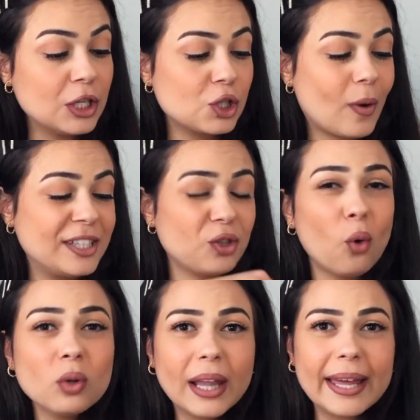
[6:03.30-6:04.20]
so I
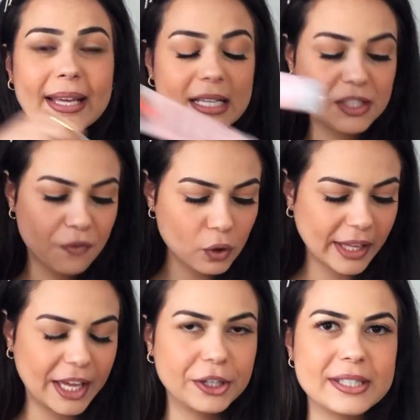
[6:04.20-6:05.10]
don't like
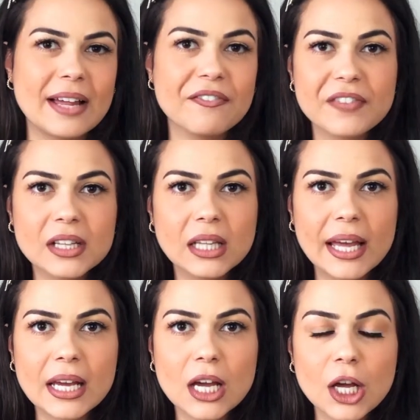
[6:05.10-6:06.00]
exfoliators that feel
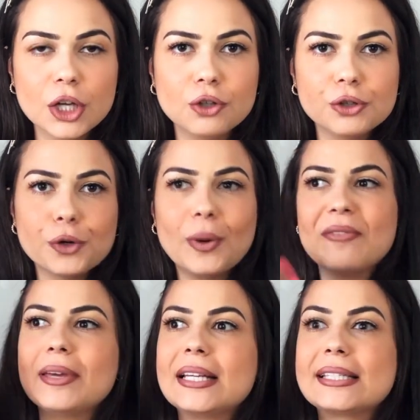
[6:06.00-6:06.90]
like, you know, you're
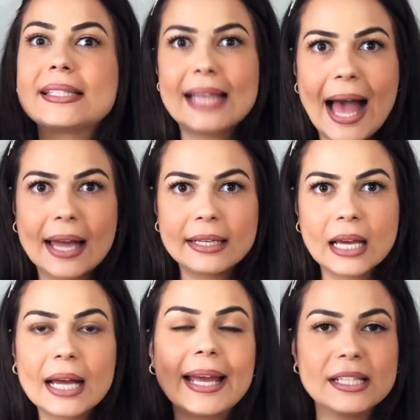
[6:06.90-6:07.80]
rubbing sand
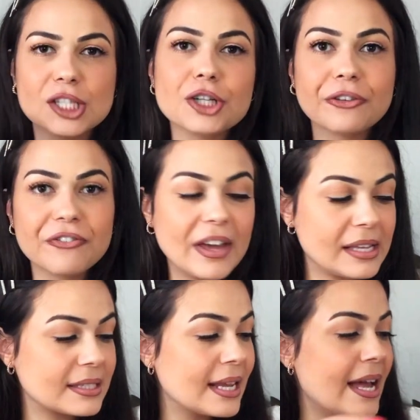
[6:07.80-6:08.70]
against your
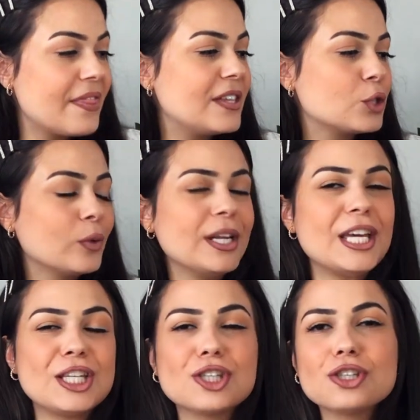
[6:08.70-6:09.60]
face. This one
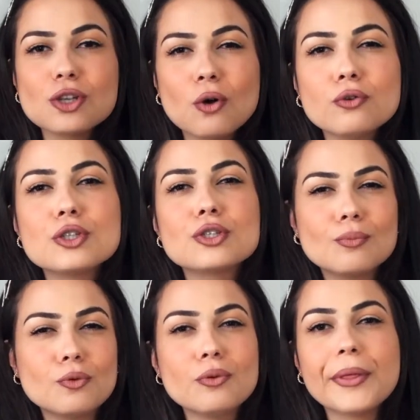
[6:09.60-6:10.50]
is so
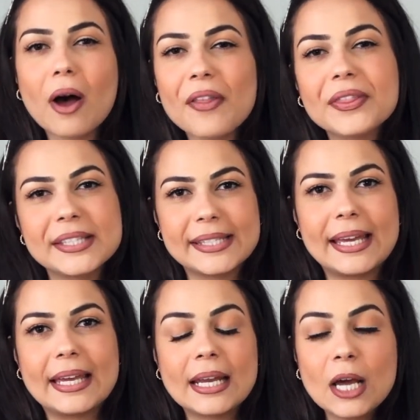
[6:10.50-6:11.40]
smooth on the
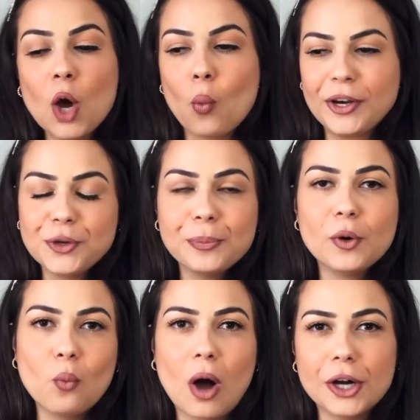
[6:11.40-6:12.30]
skin. When you put
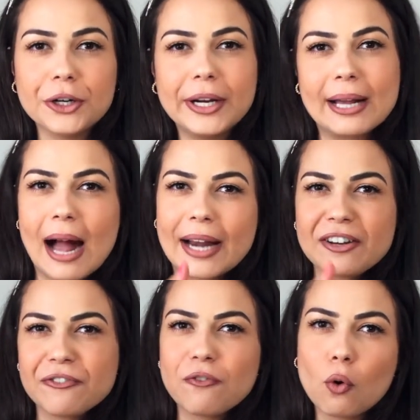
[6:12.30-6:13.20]
water, it kind
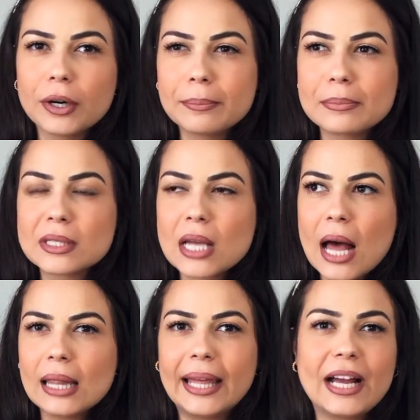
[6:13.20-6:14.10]
of forms
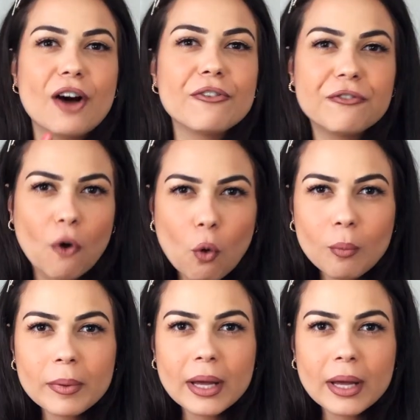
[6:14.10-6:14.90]
like a foam,